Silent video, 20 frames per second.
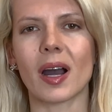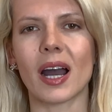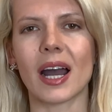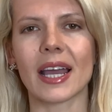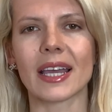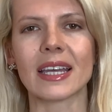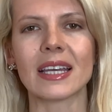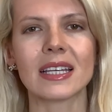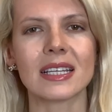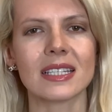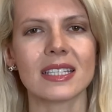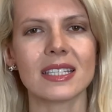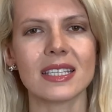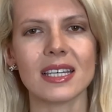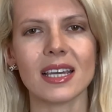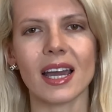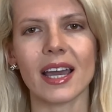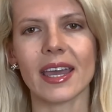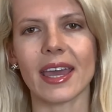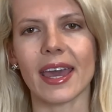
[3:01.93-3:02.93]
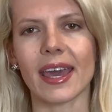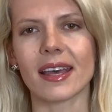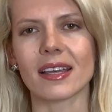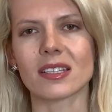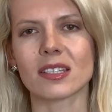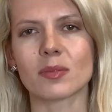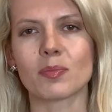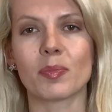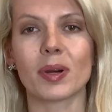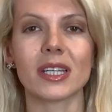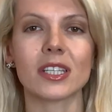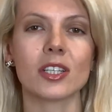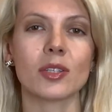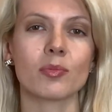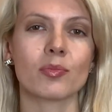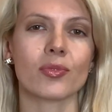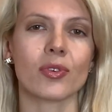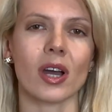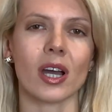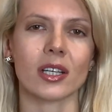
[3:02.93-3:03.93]
by CIS,
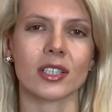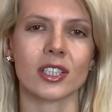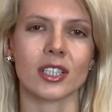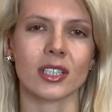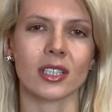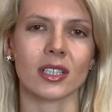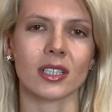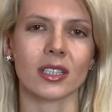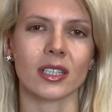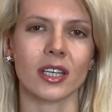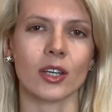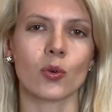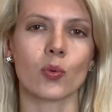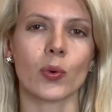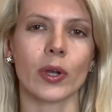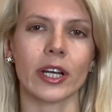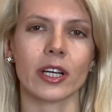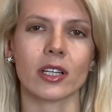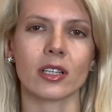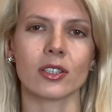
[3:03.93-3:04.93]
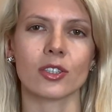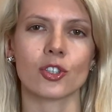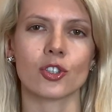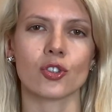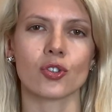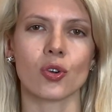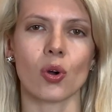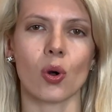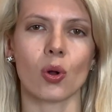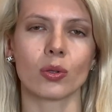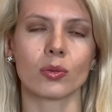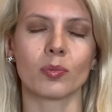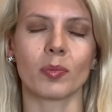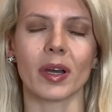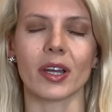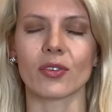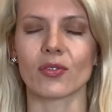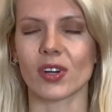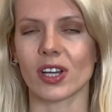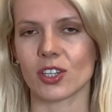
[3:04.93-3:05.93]
but practically were controlled
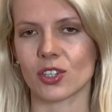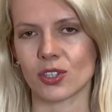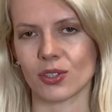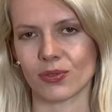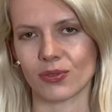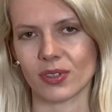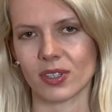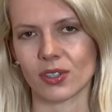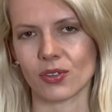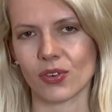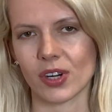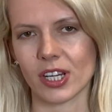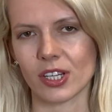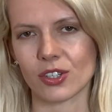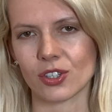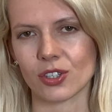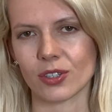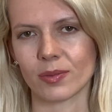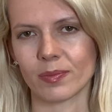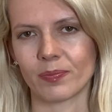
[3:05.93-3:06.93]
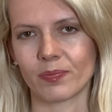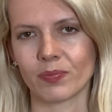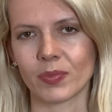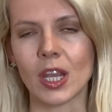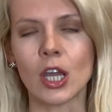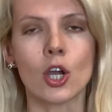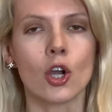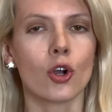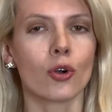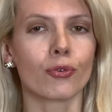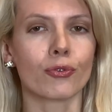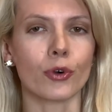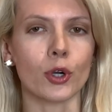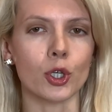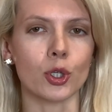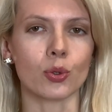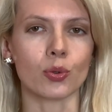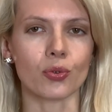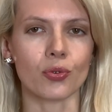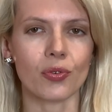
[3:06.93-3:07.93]
by Russian Federation. For
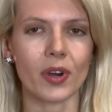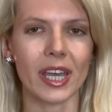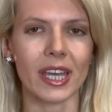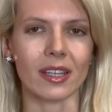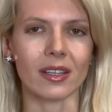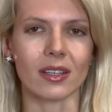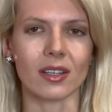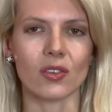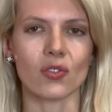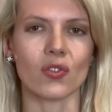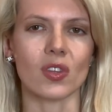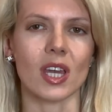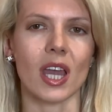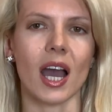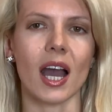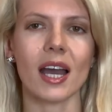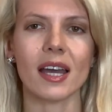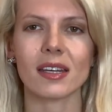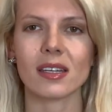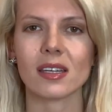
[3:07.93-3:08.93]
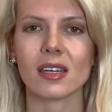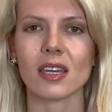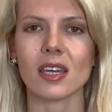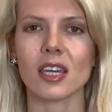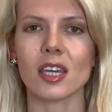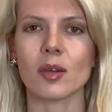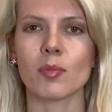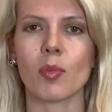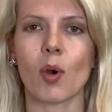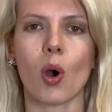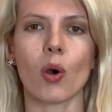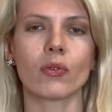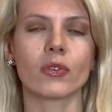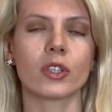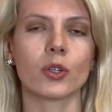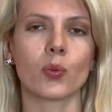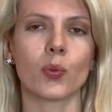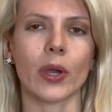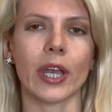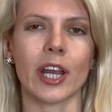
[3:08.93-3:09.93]
Ukraine, the upkeep of
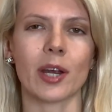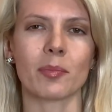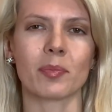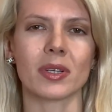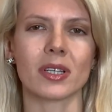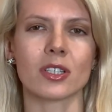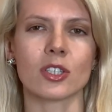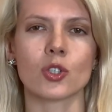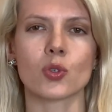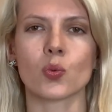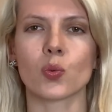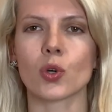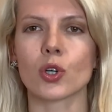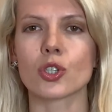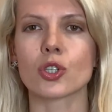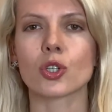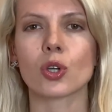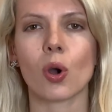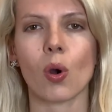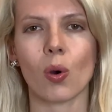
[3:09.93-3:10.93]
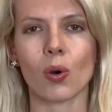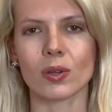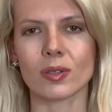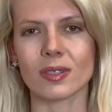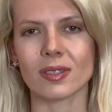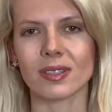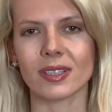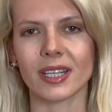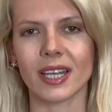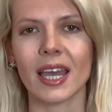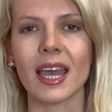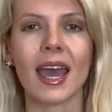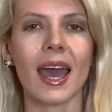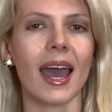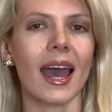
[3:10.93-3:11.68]
the weapons was costly